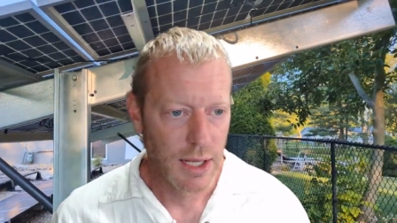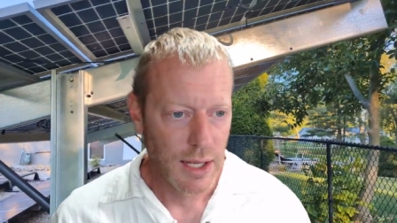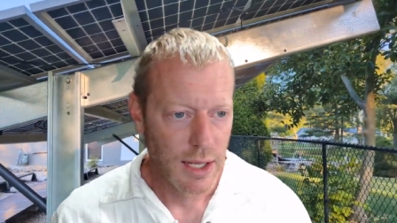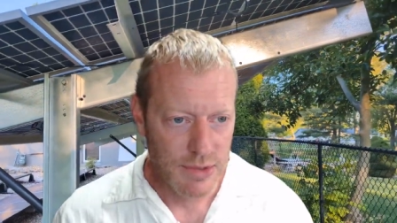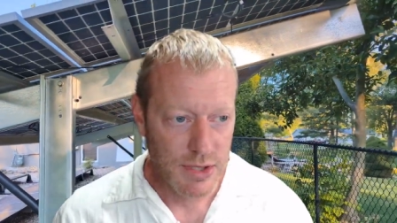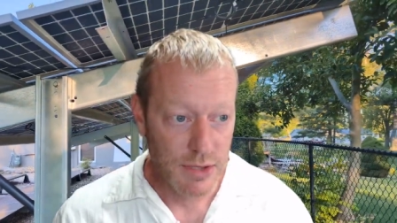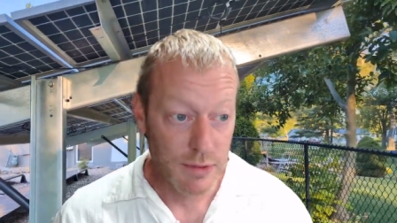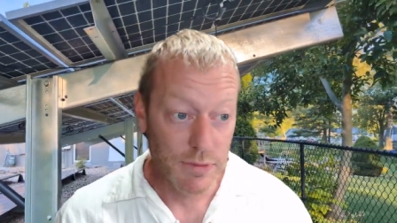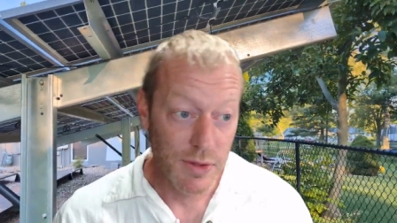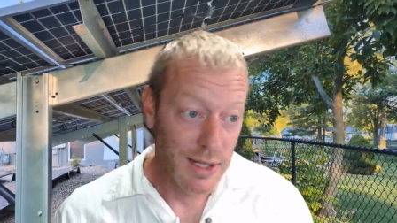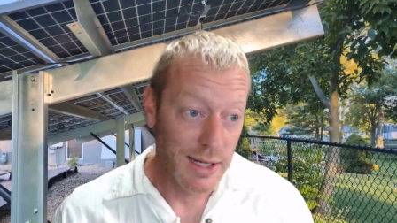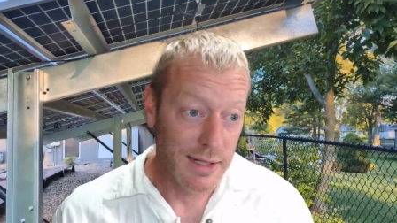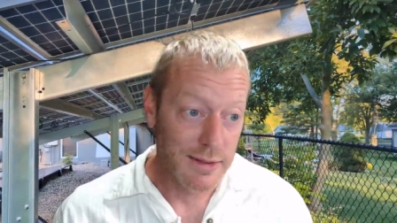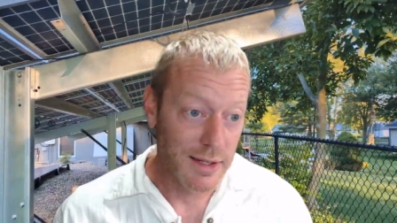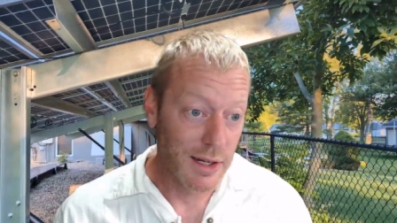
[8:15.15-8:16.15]
And so if you'd
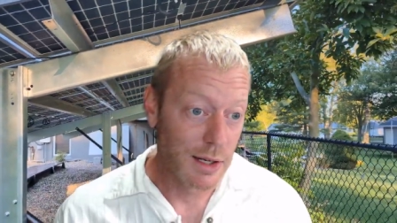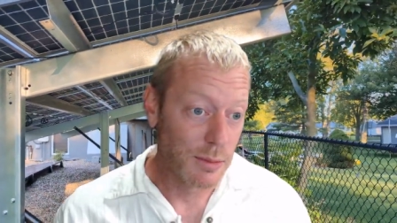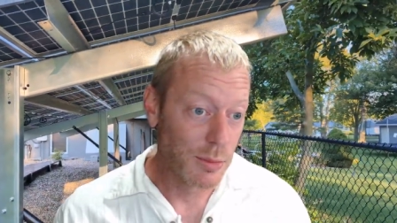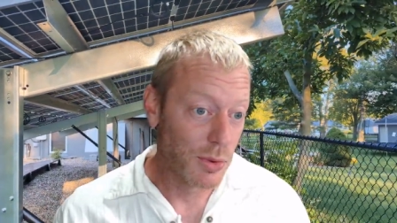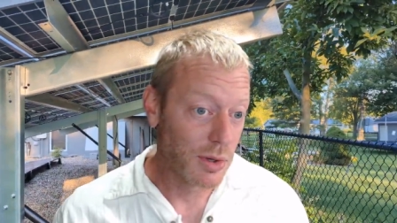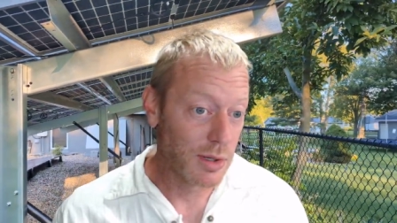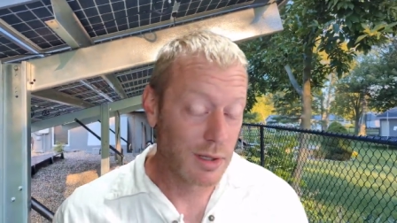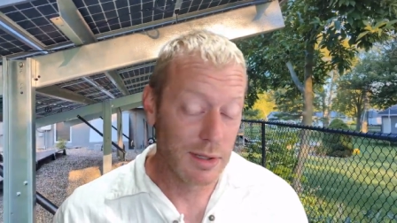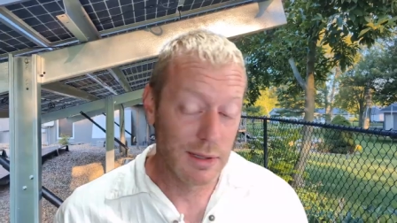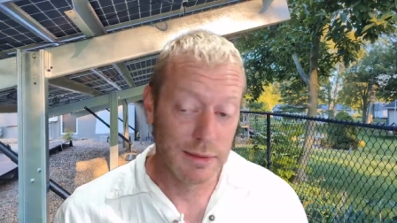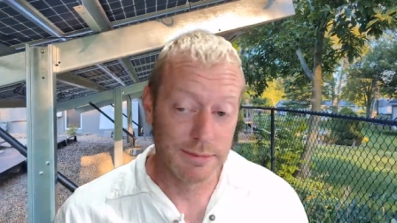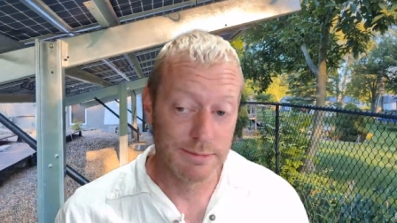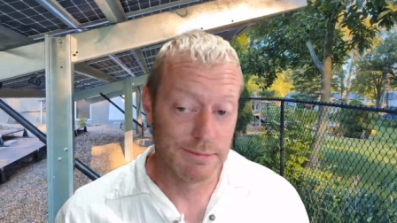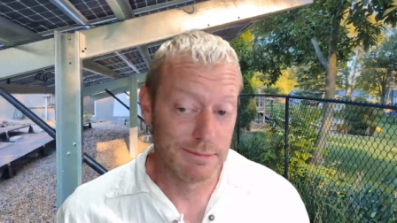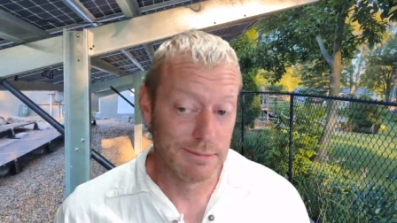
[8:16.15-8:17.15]
like to hear more
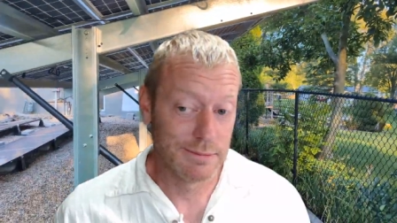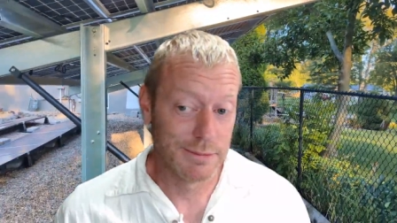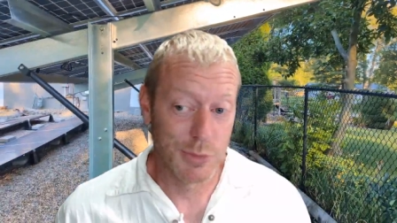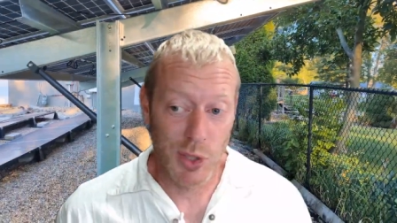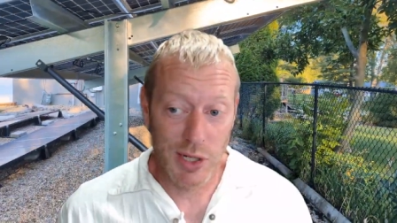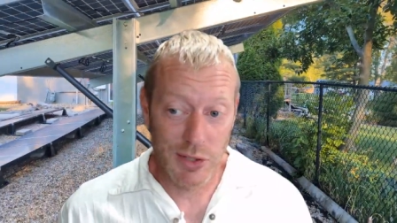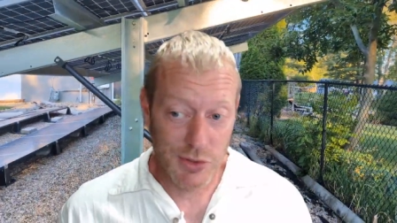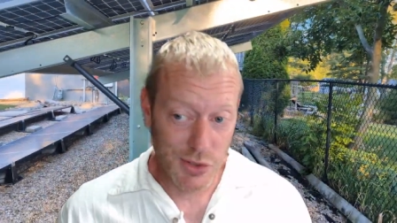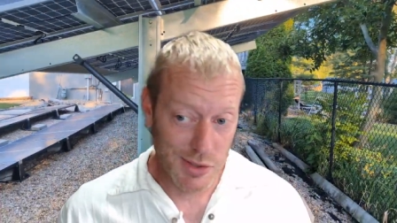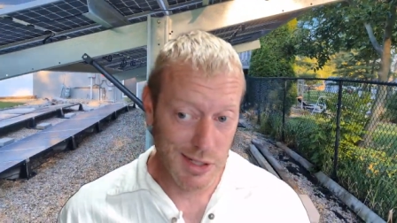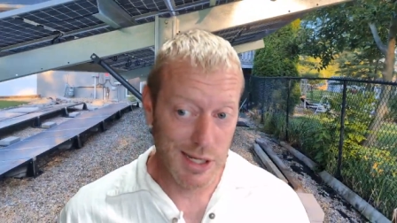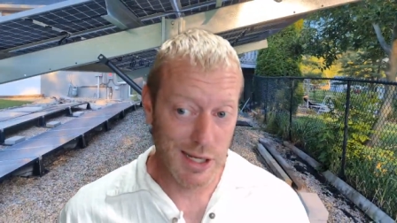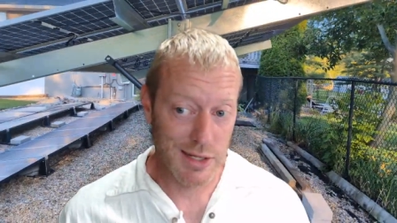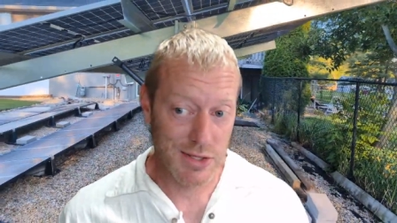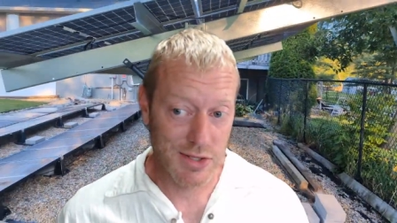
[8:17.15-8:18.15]
and where I
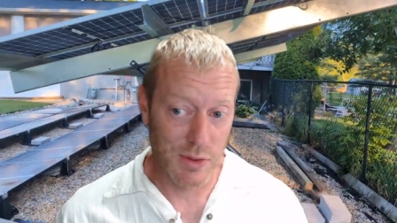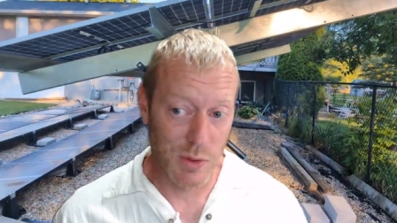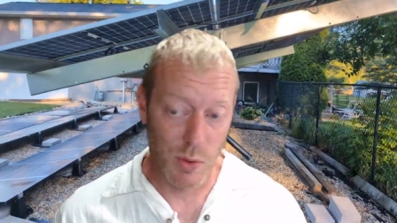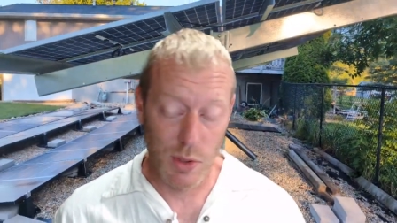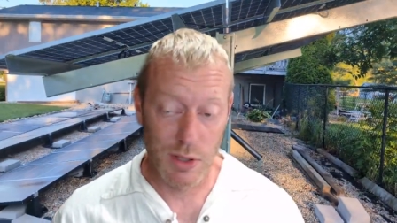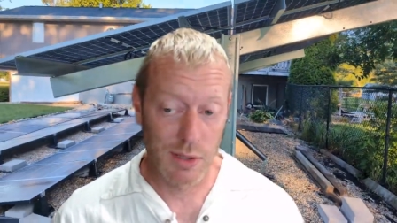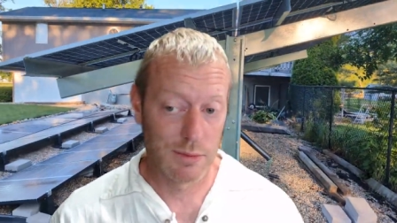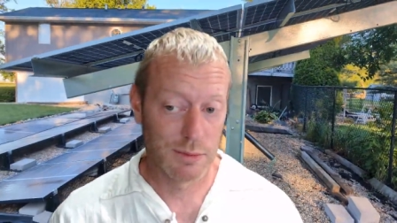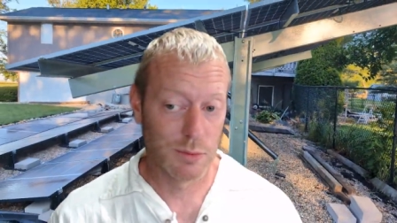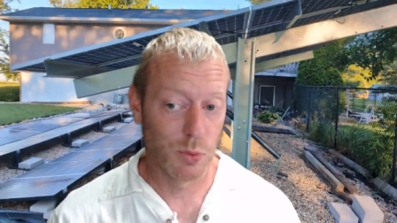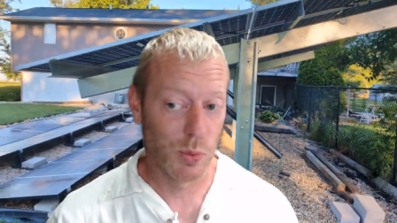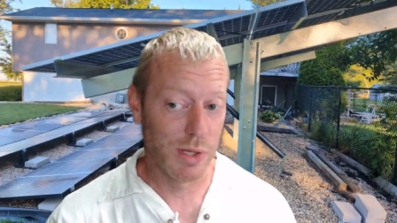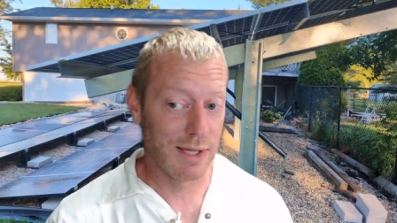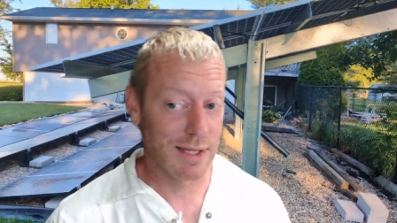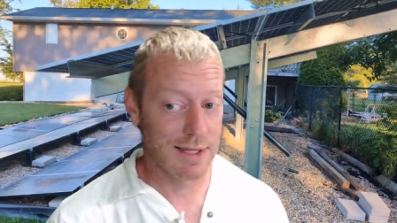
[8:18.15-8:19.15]
turn next, or
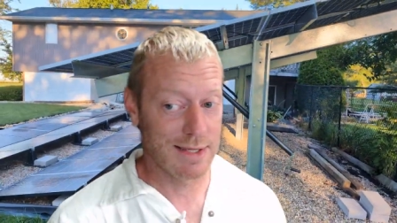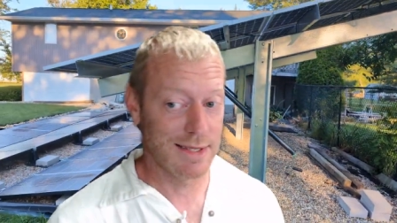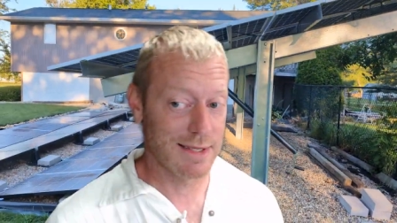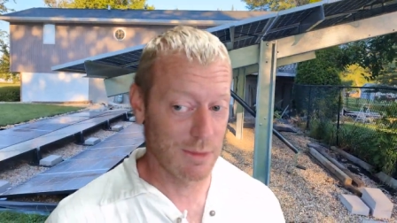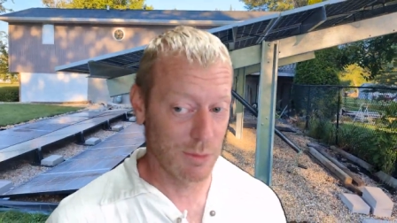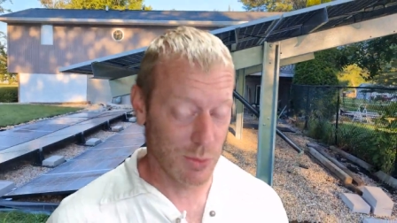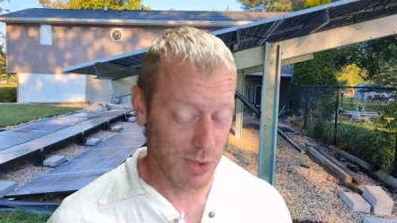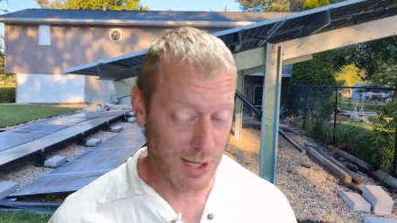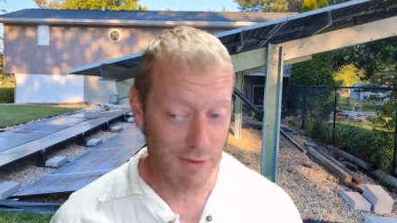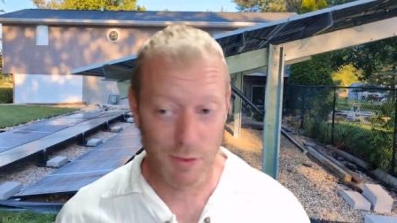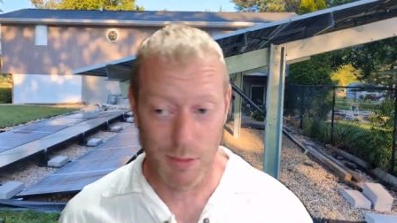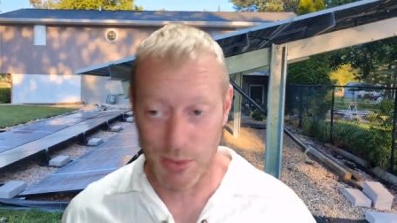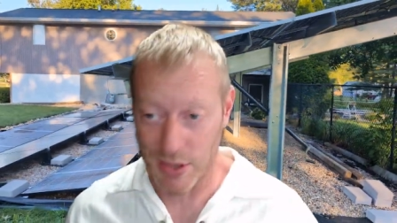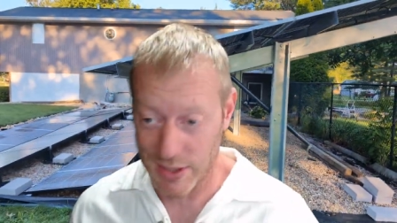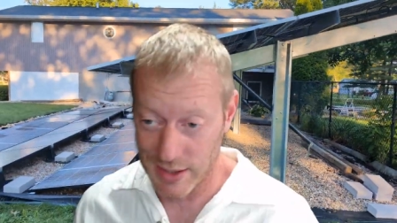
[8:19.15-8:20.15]
when this system will
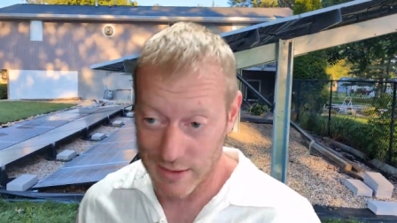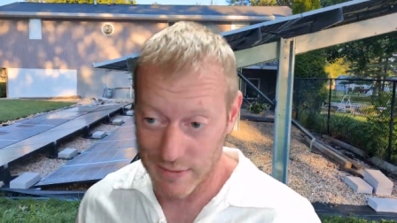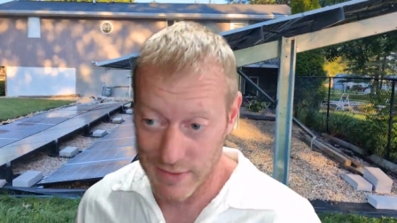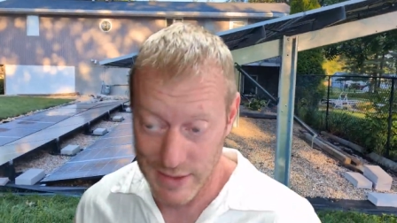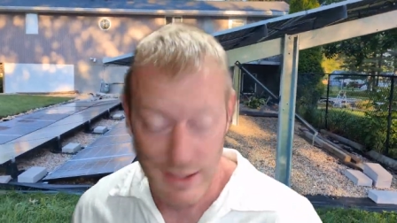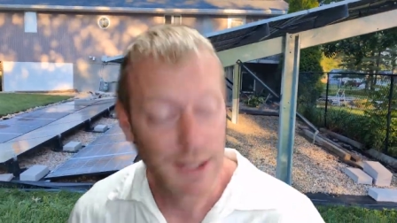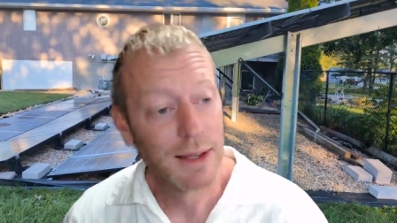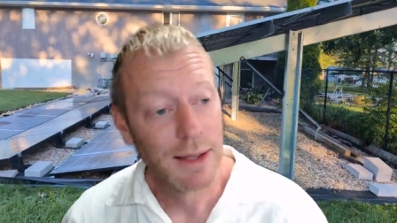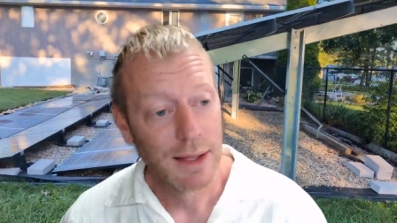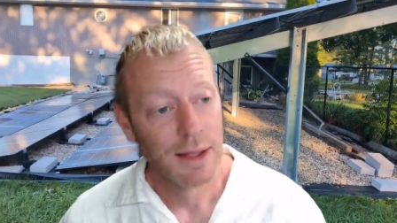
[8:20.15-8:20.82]
ever break even,